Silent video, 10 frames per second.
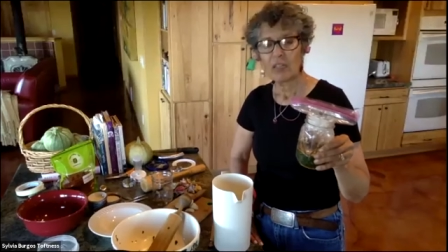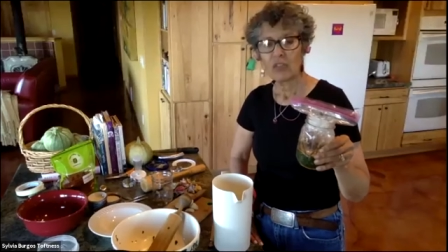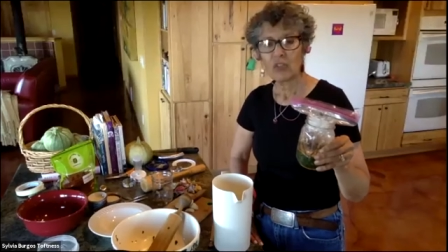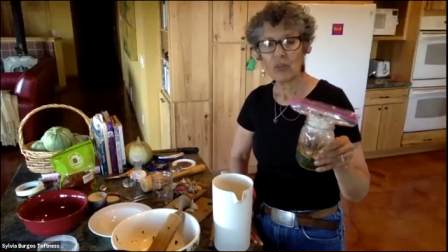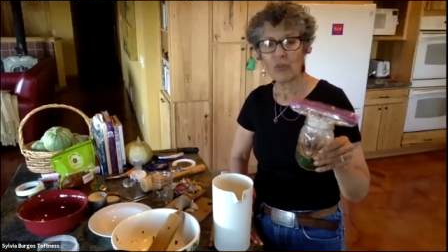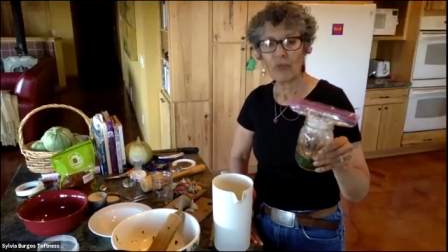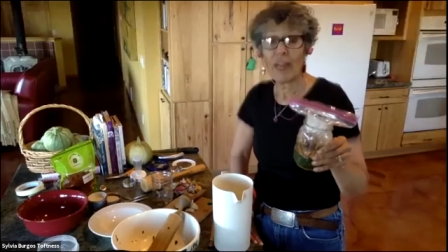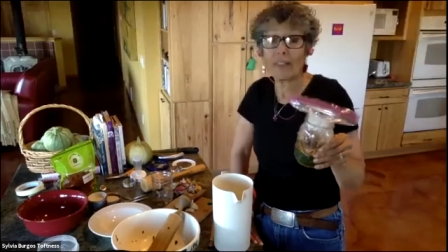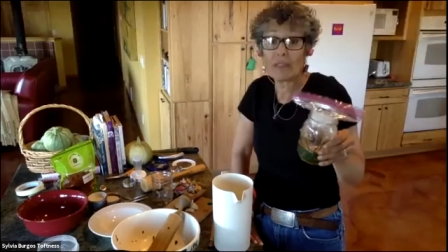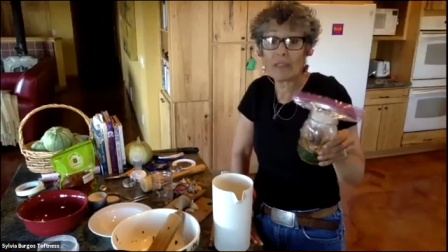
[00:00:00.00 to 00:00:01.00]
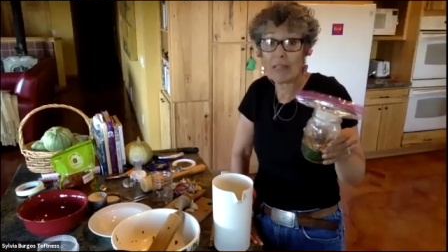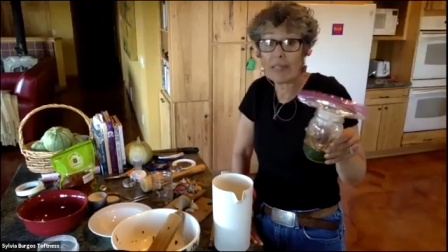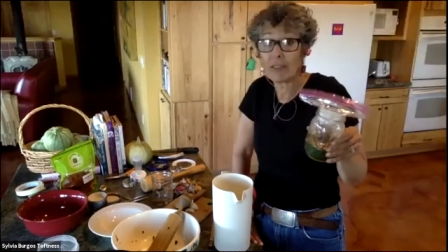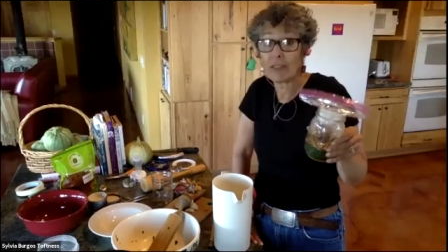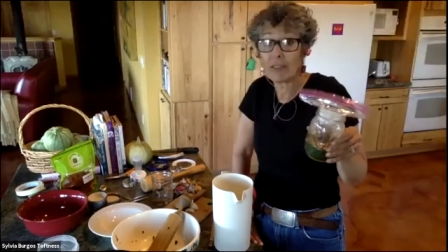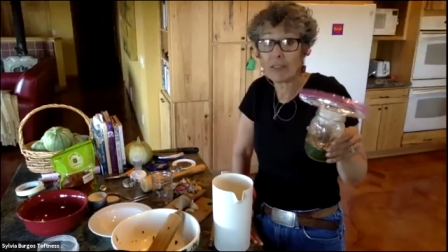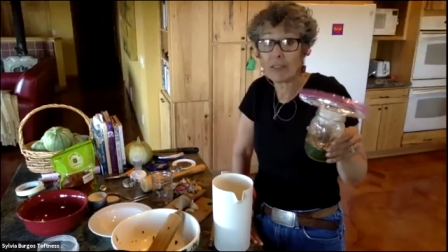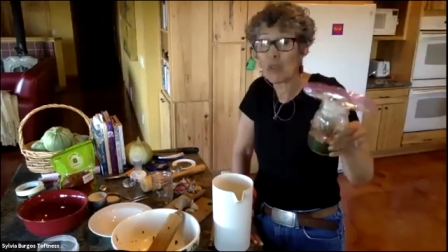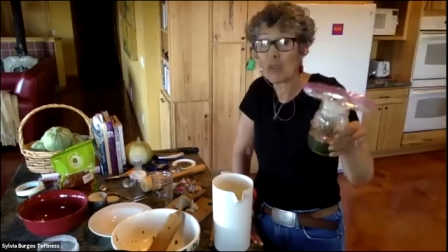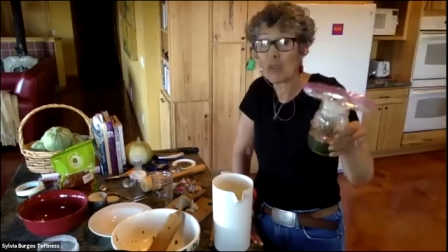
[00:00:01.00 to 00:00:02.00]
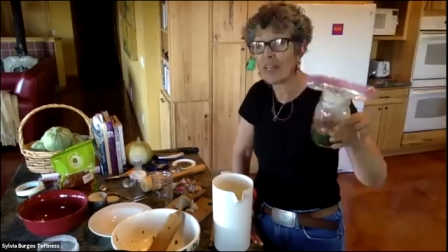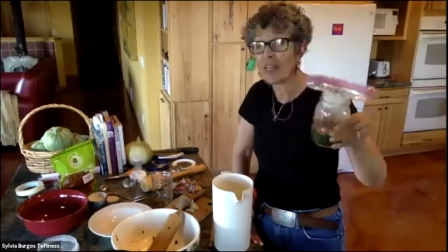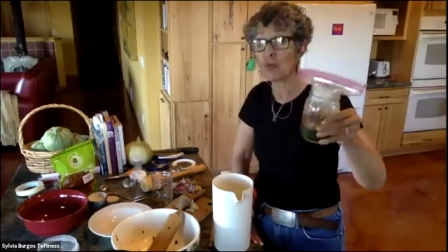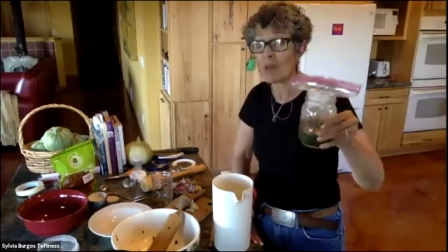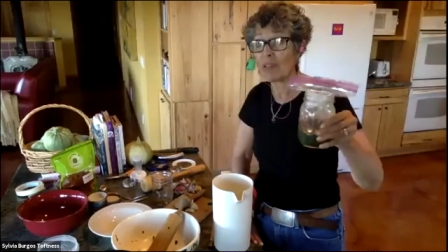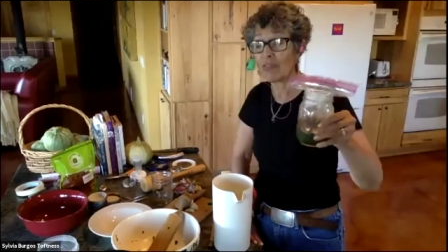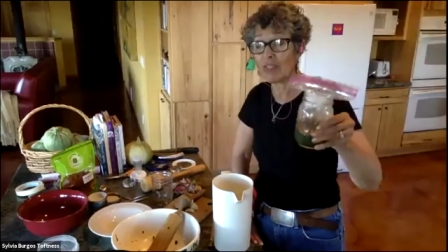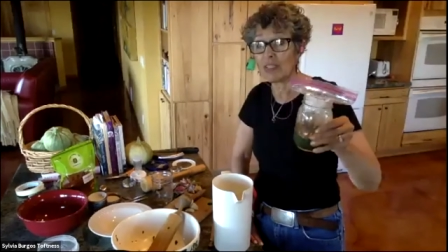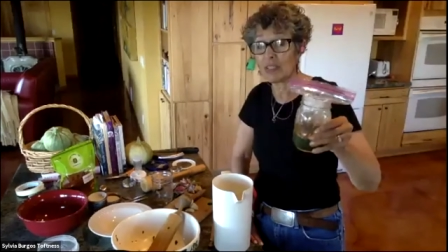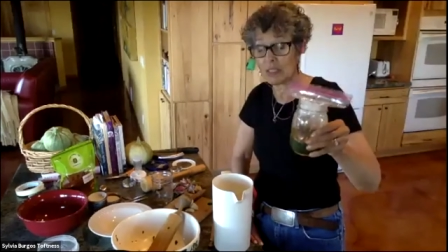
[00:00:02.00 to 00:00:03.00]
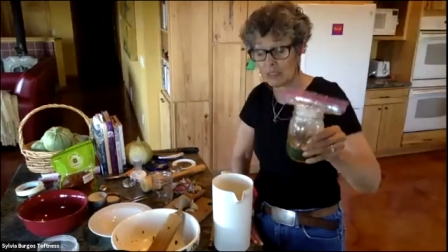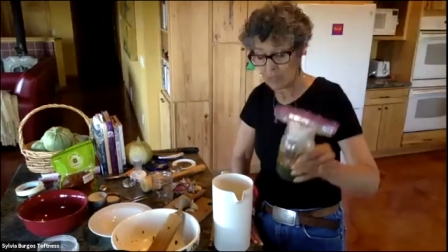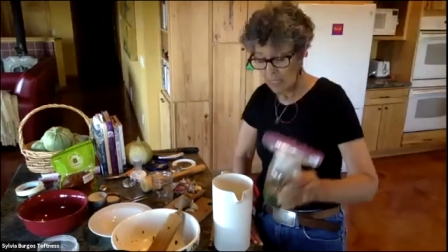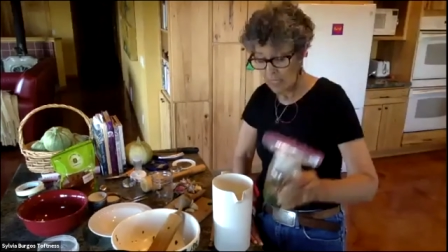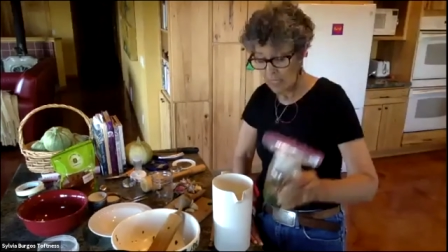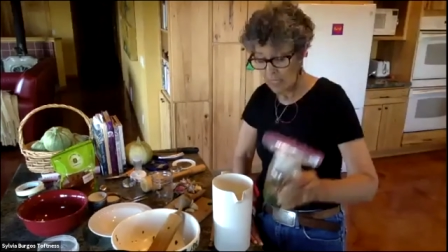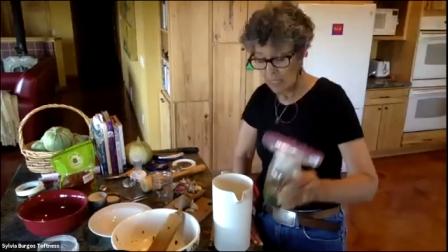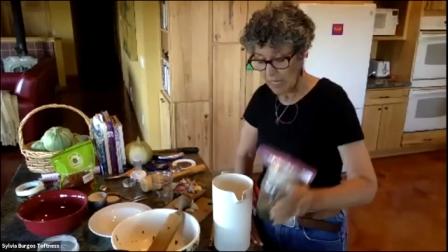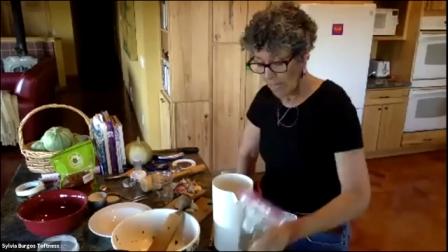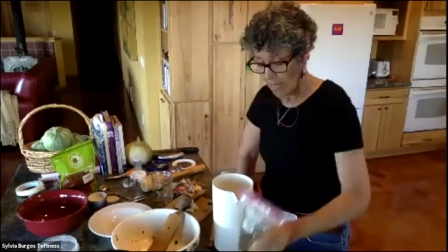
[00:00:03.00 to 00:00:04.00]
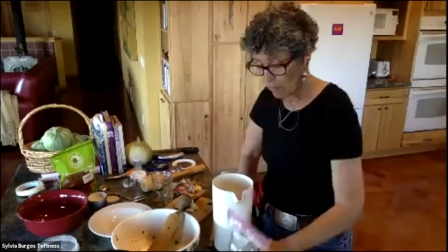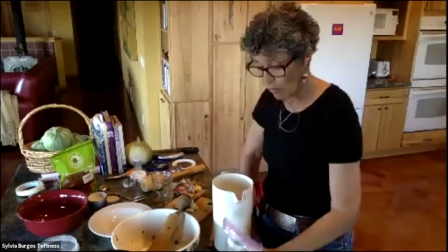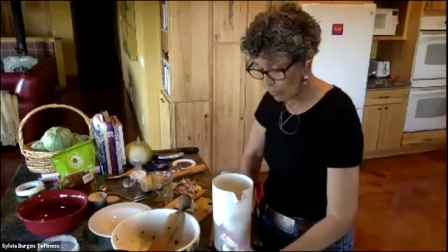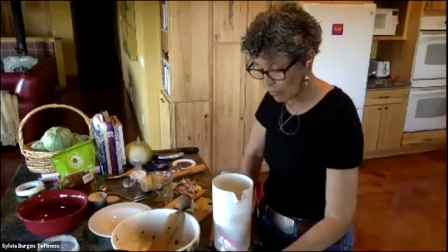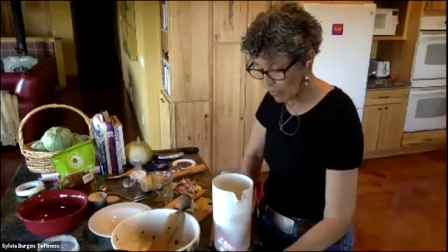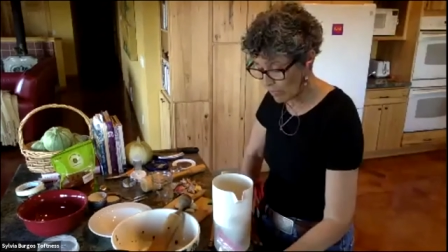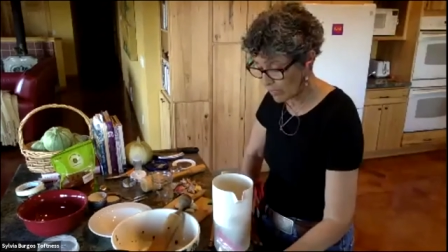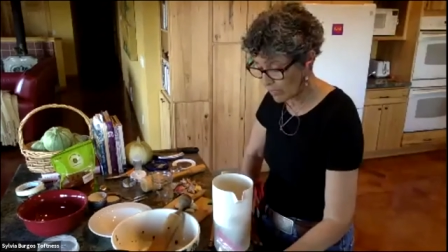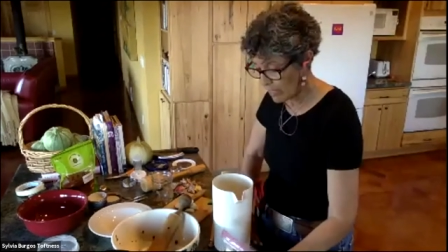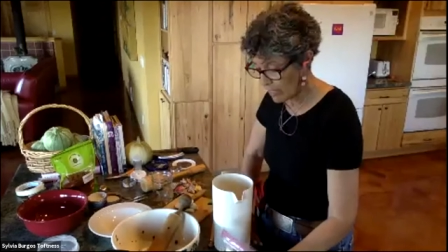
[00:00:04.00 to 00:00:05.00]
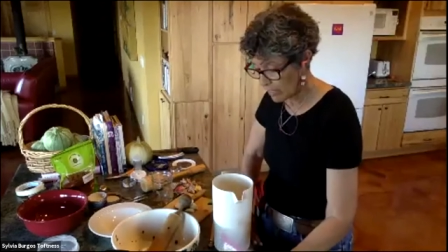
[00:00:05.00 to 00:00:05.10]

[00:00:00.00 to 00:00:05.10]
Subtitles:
So that's something I can tell you about this. And one of the things I guess